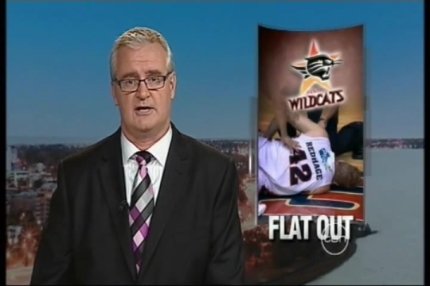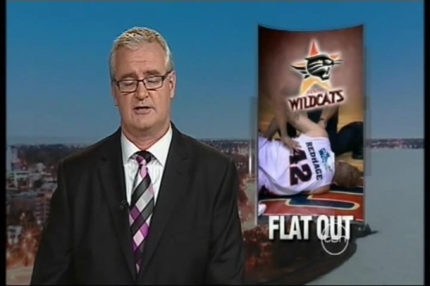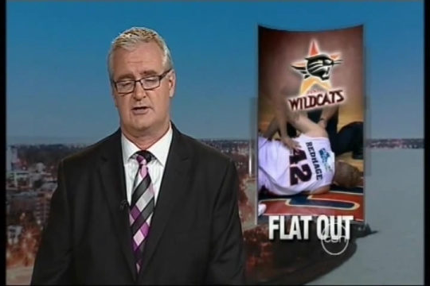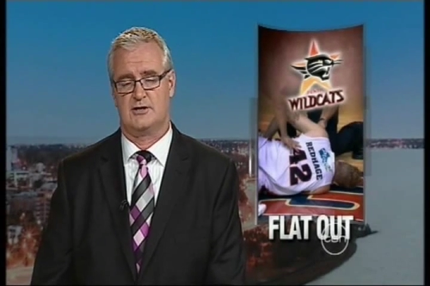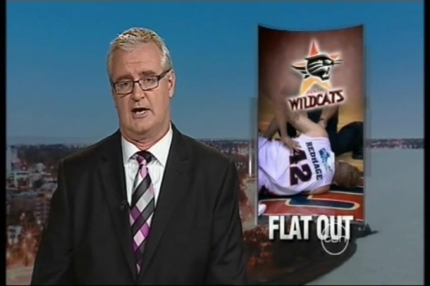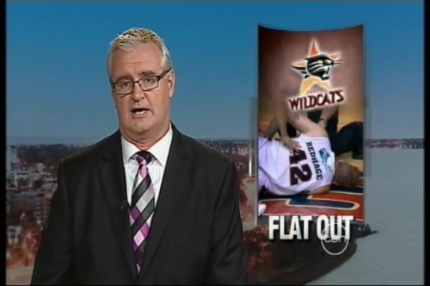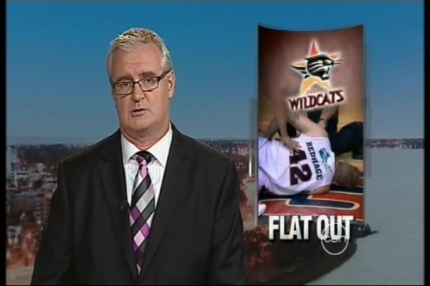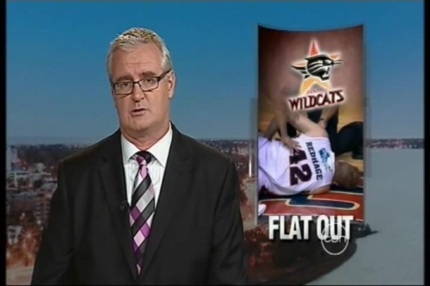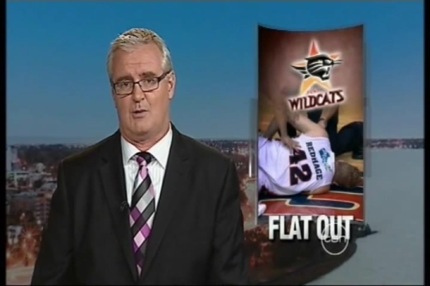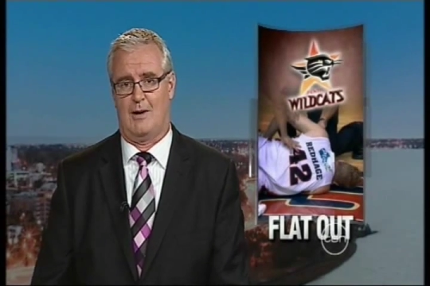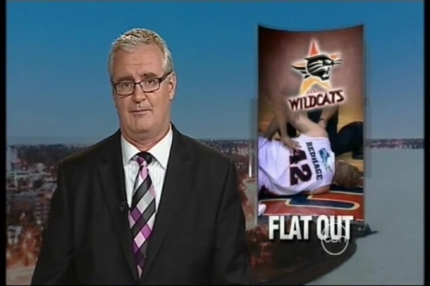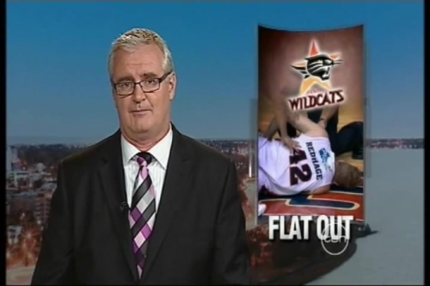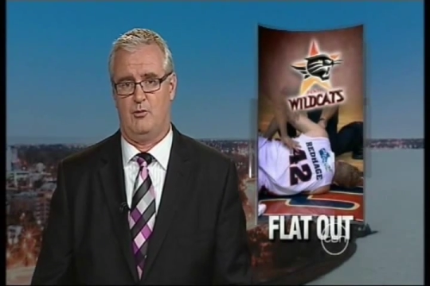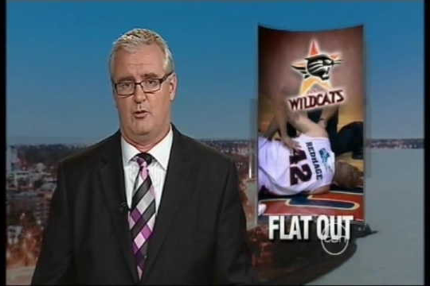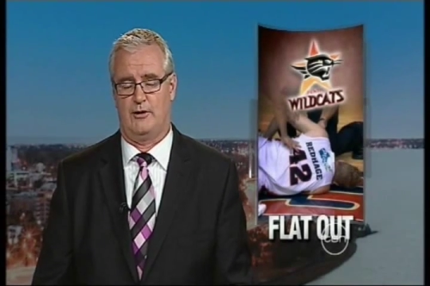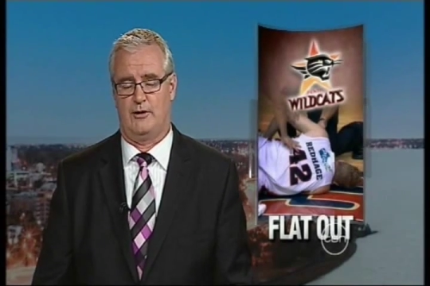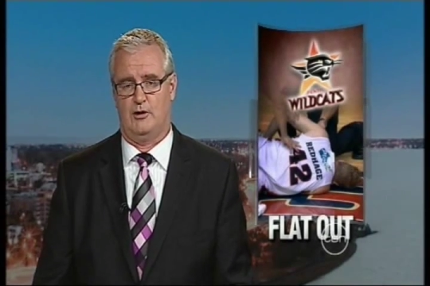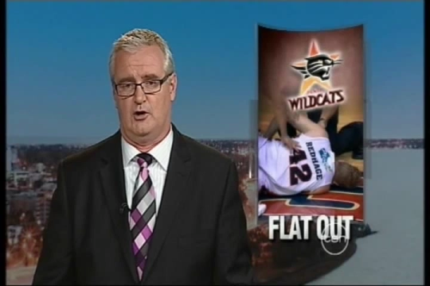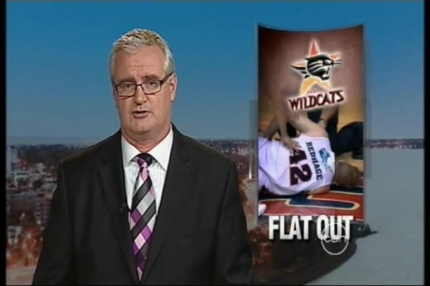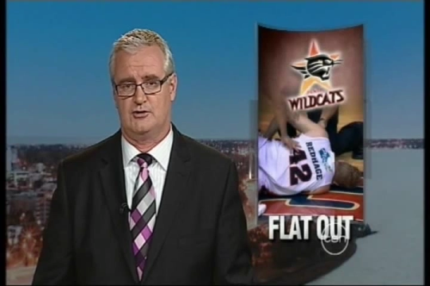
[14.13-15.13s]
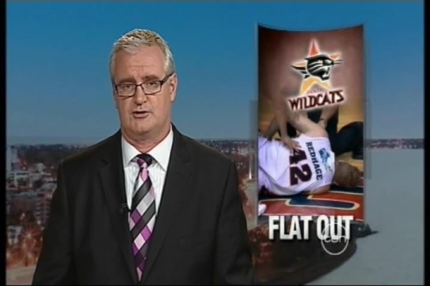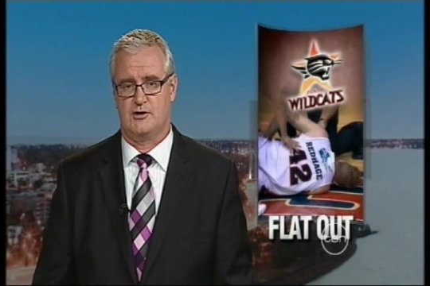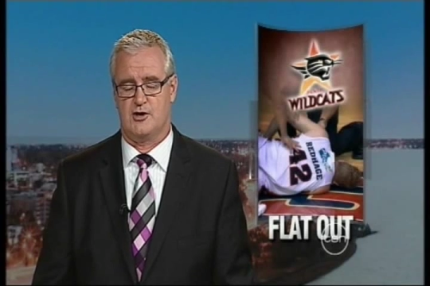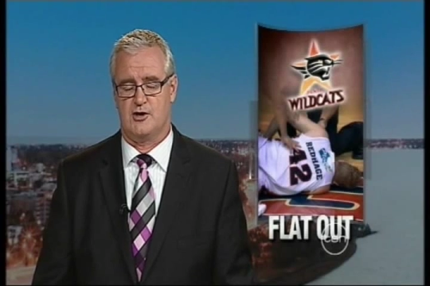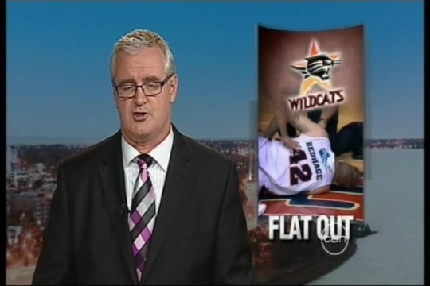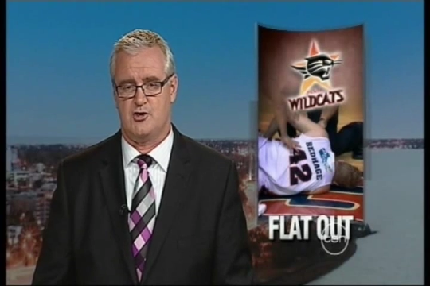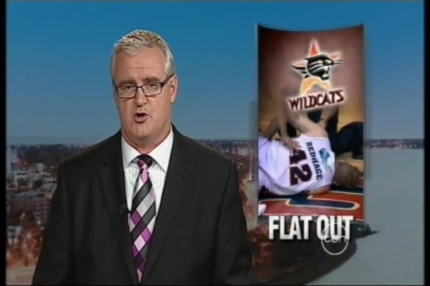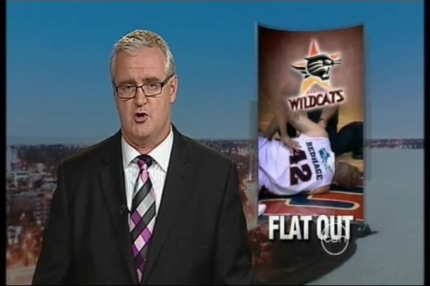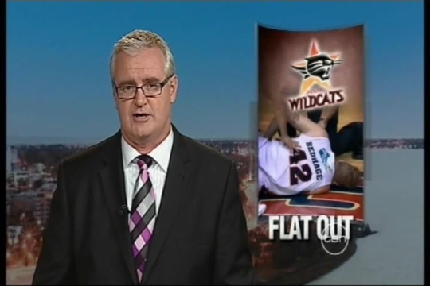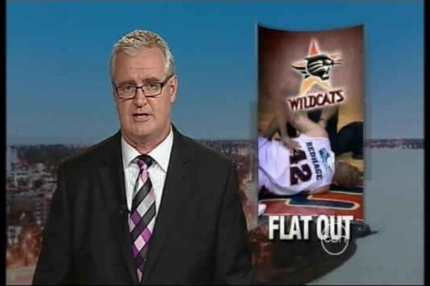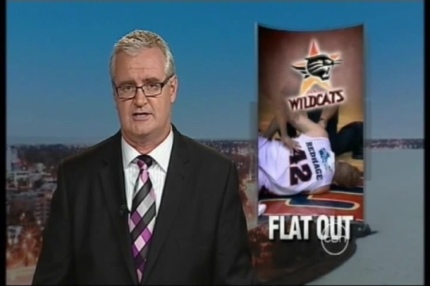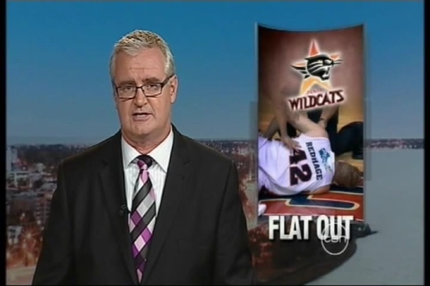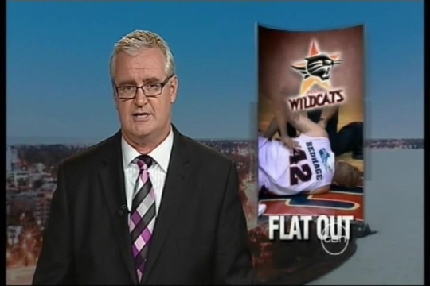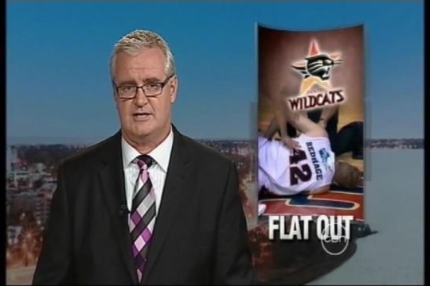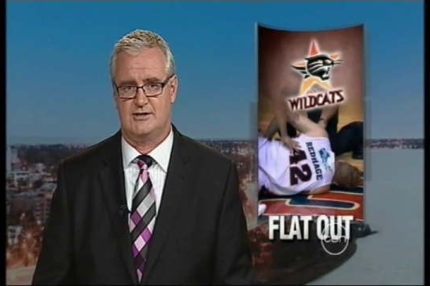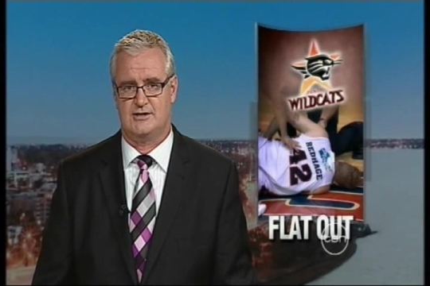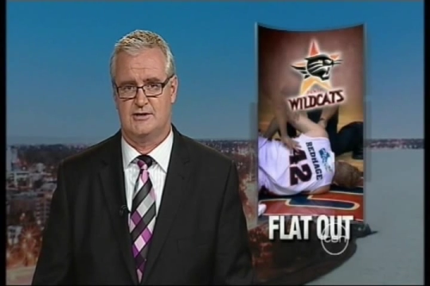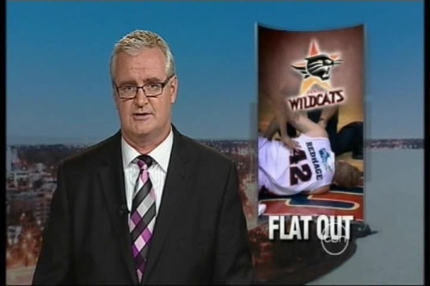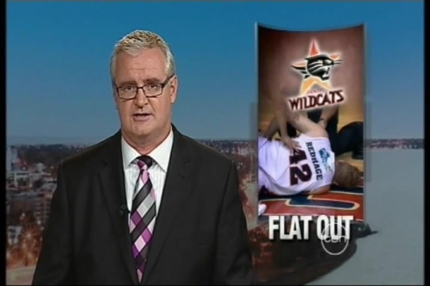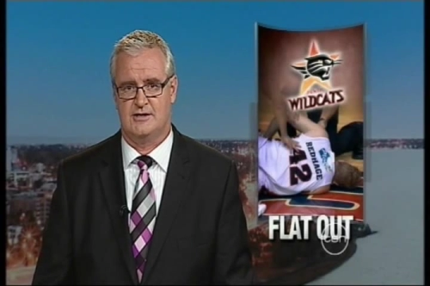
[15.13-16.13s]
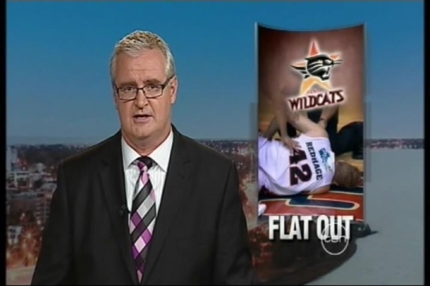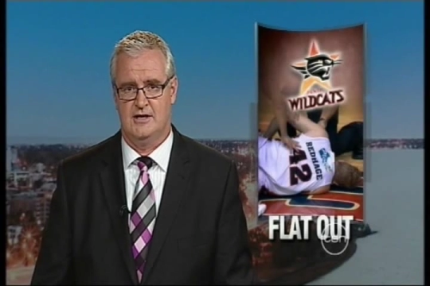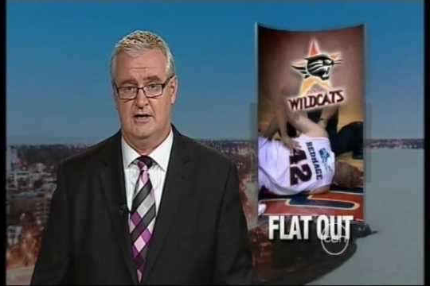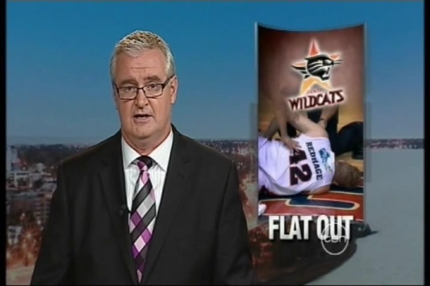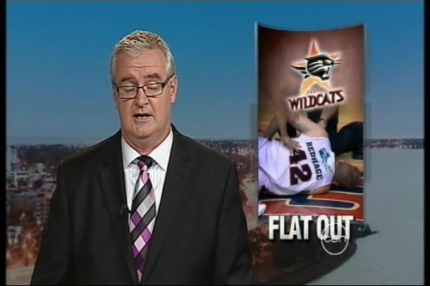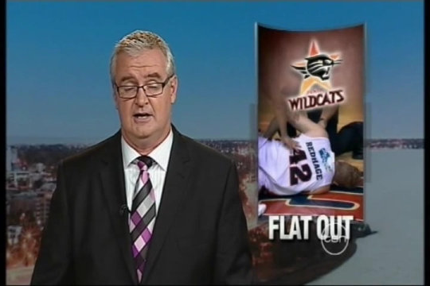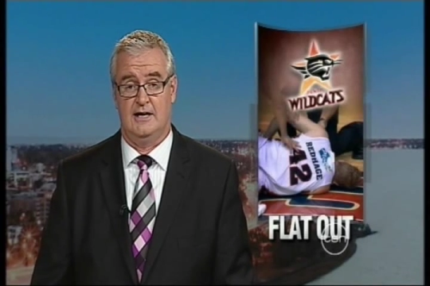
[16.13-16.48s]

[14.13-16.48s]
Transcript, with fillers: in yesterday's one-point loss to the 36ers.